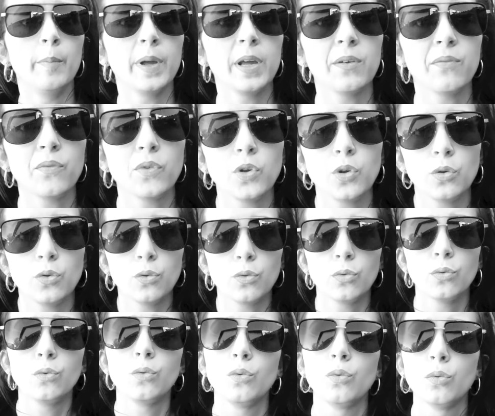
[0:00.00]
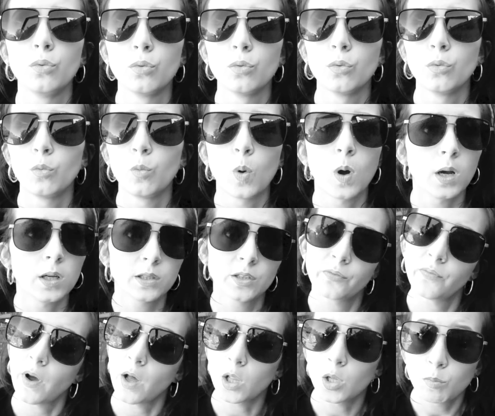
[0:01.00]
If you want
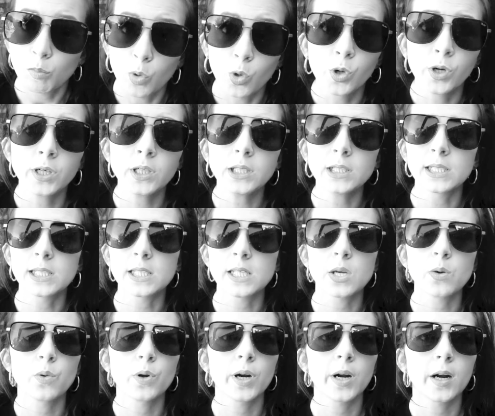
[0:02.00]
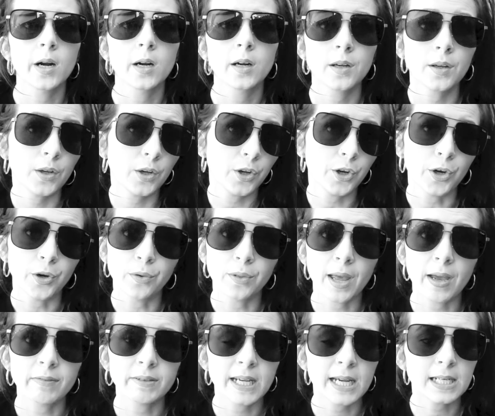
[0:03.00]
to follow more and see where, you know,
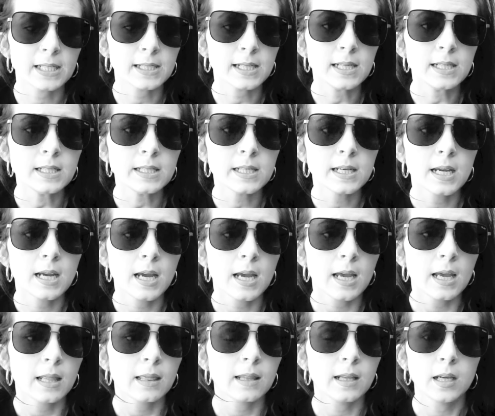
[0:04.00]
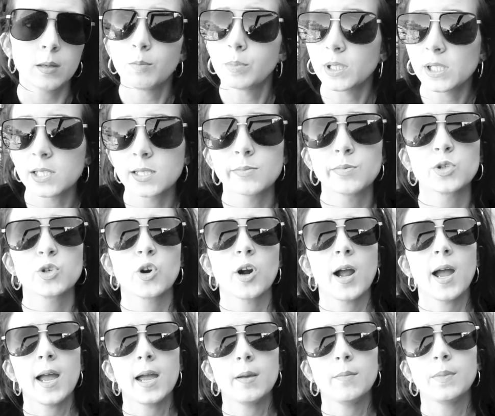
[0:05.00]
life takes us, then please
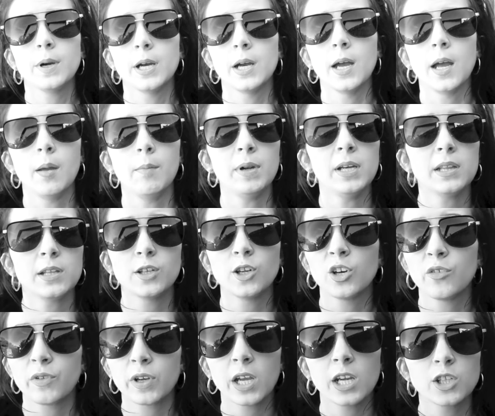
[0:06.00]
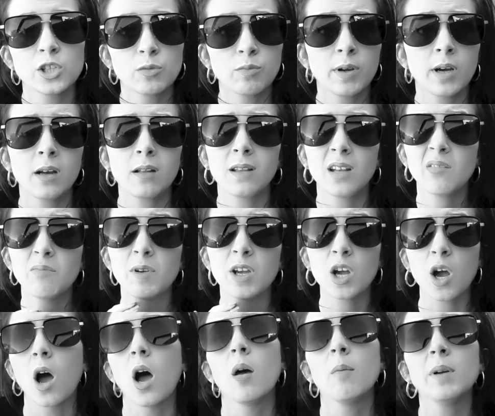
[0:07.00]
subscribe, hit the notification bell, leave me
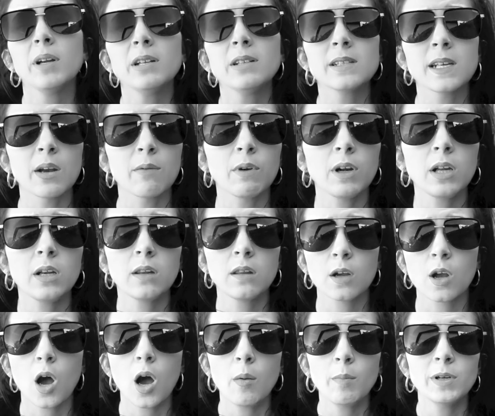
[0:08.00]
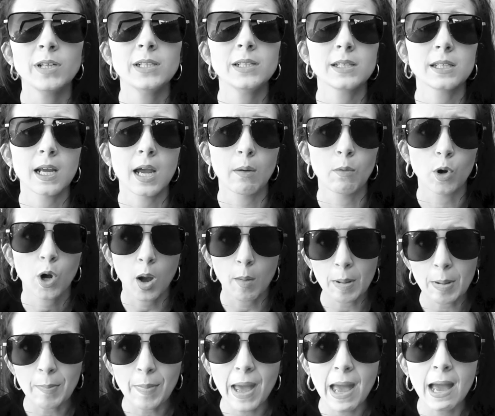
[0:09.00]
comments. I read the comments, I will
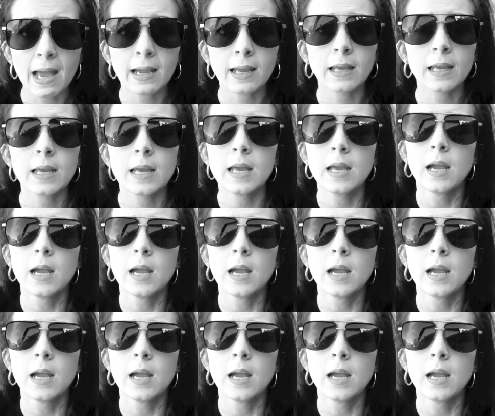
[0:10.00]
comment back.